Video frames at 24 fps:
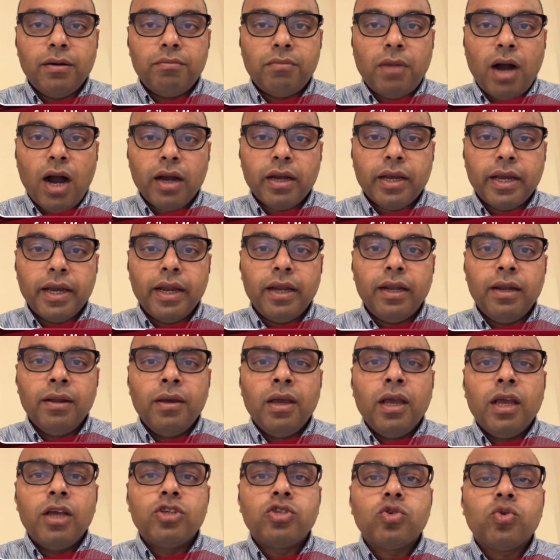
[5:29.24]
market
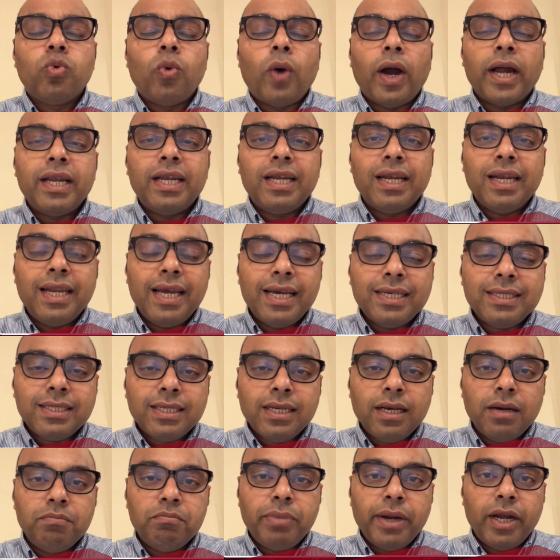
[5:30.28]
is quite less
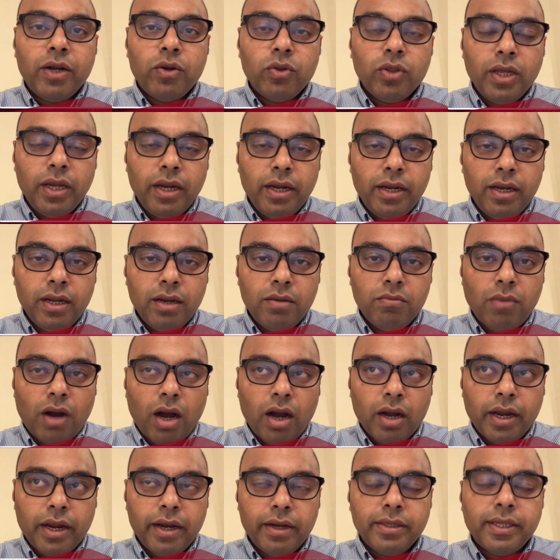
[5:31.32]
compared to the Indian
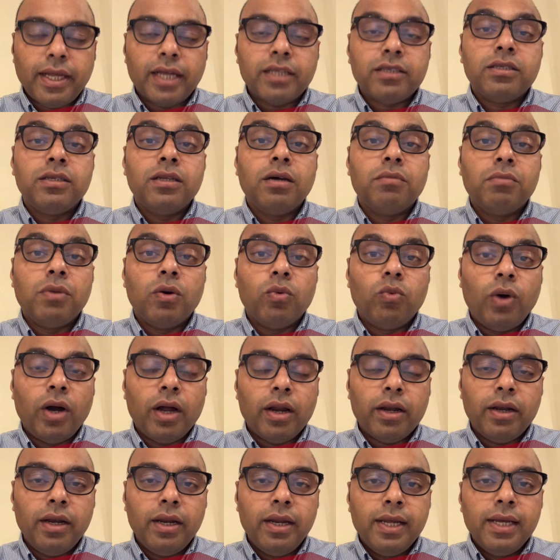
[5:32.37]
market. That's number
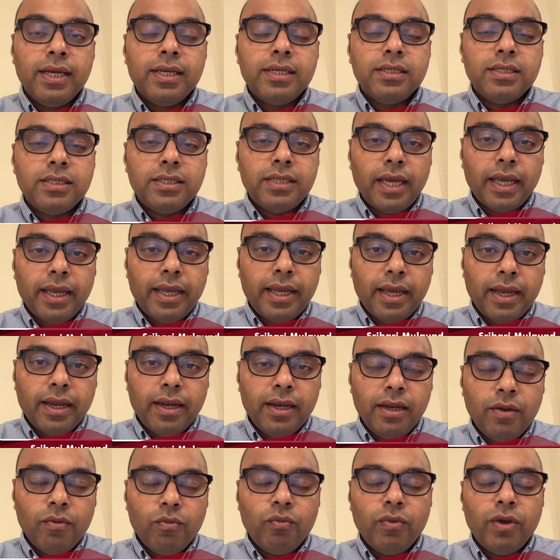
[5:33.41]
one.
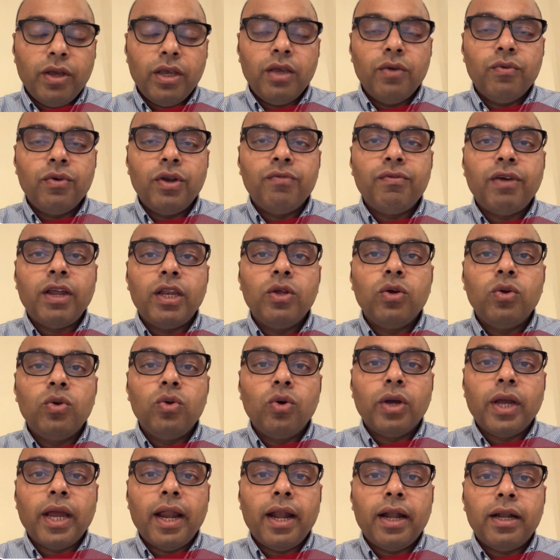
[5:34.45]
Second, even when you
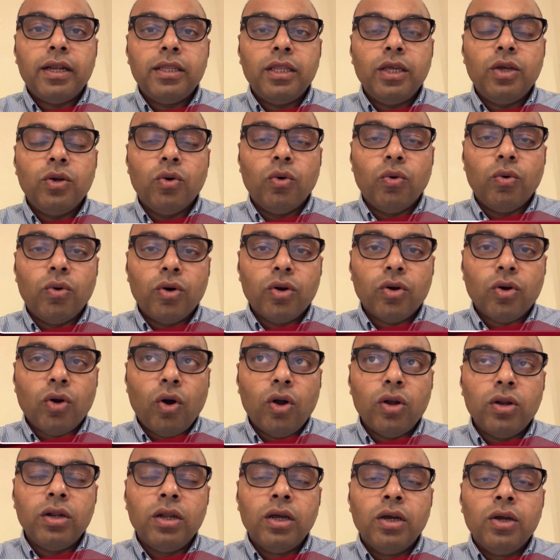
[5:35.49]
look at the
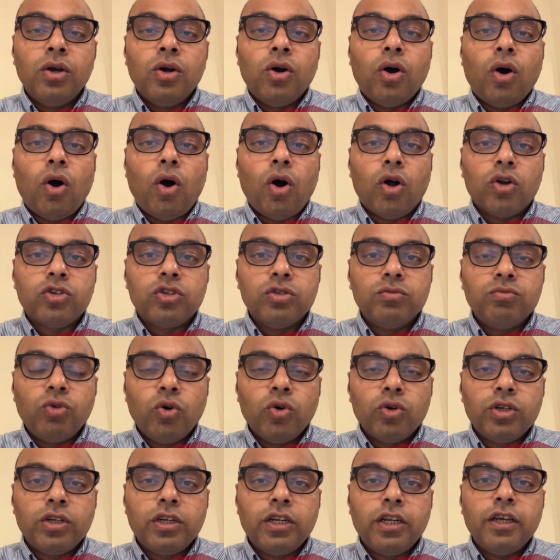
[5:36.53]
overall
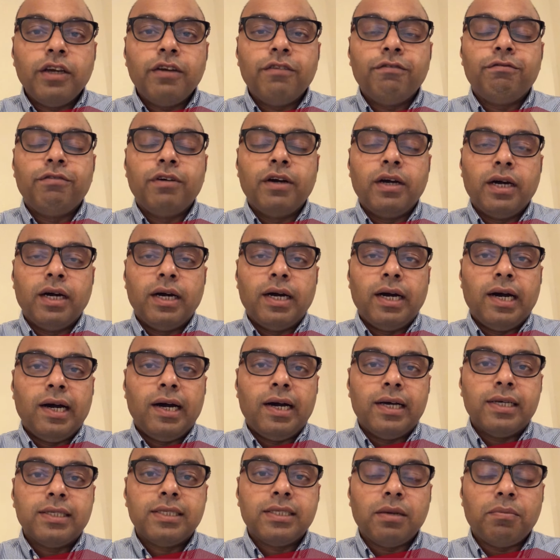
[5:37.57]
automotive
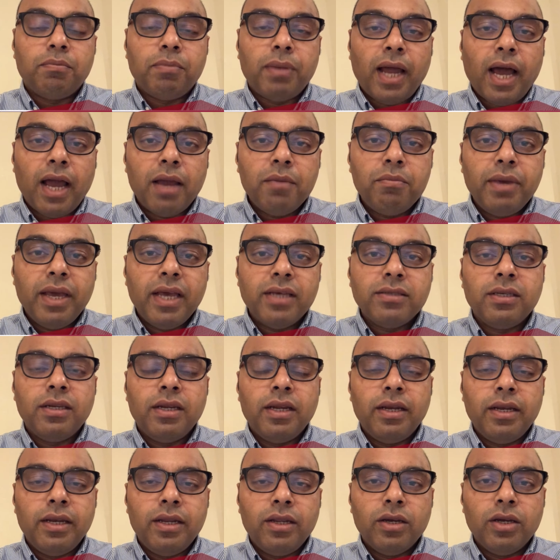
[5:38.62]
supply base in
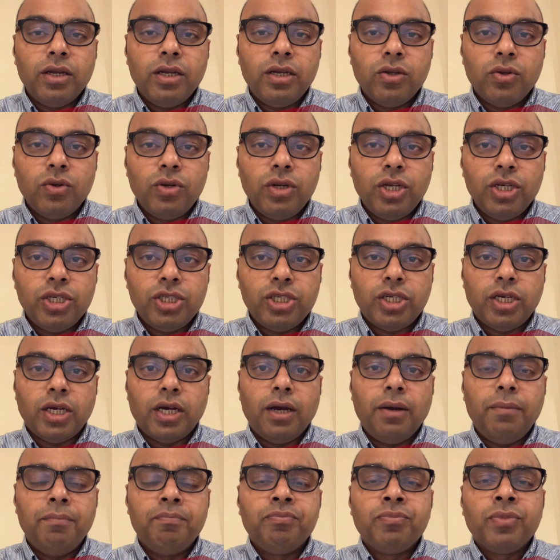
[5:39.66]

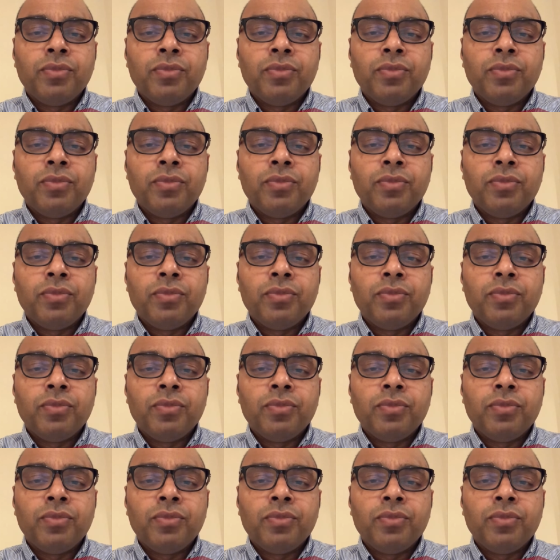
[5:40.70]
Indonesia,